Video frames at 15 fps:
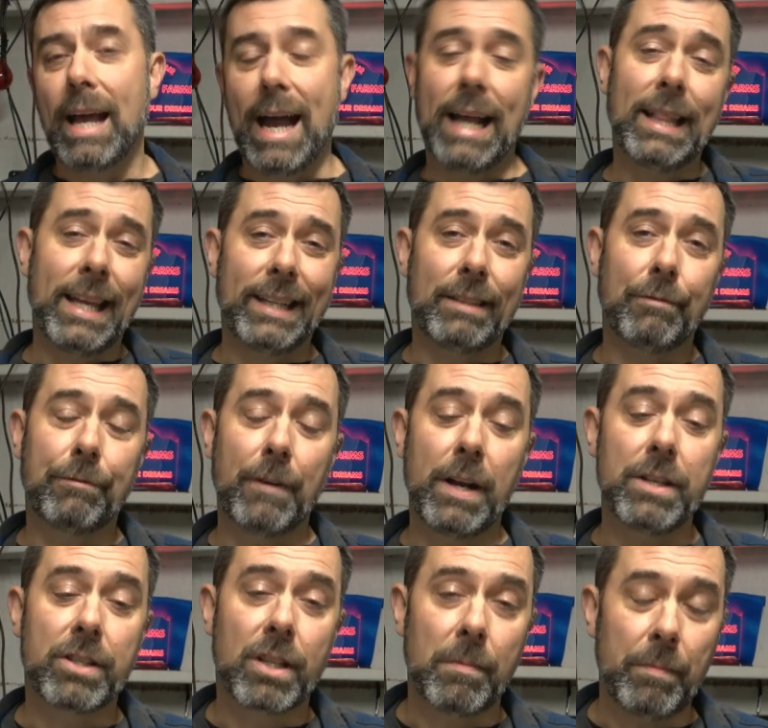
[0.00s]
I like the
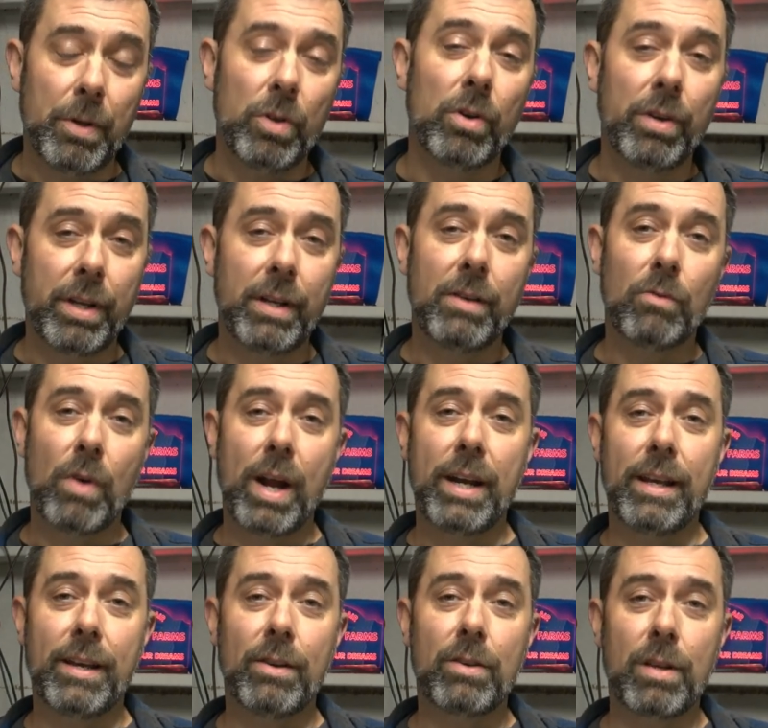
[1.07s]
phrase community
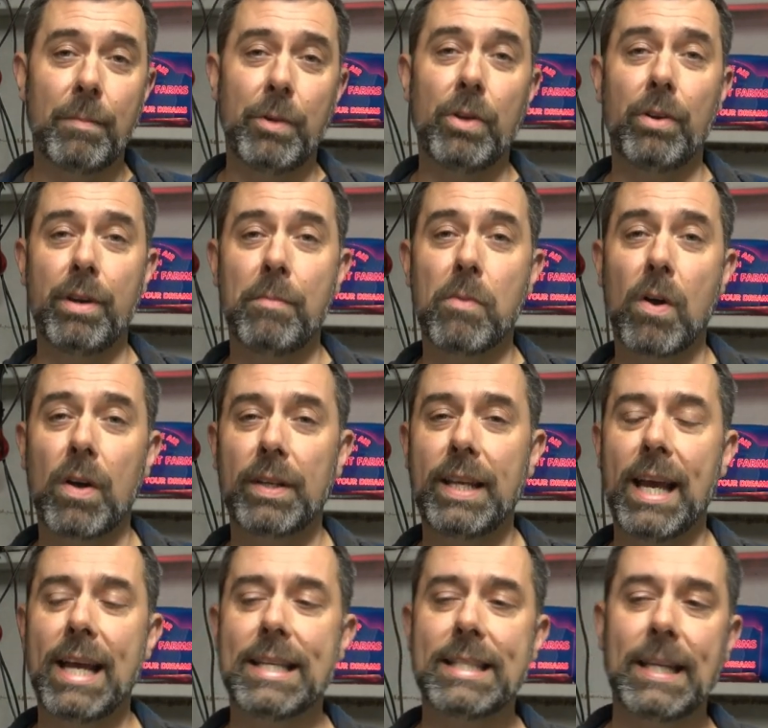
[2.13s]
radio, community
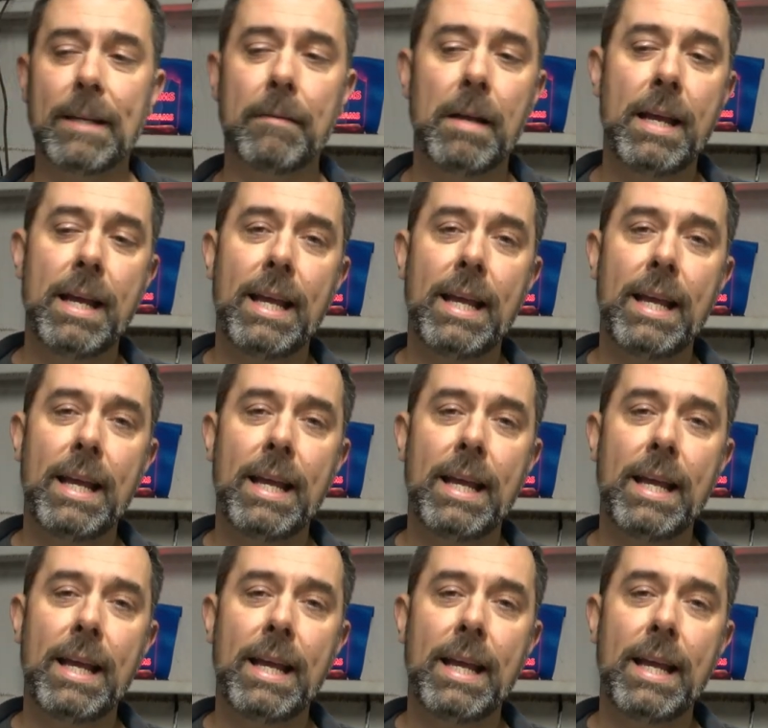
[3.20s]
broadcasting.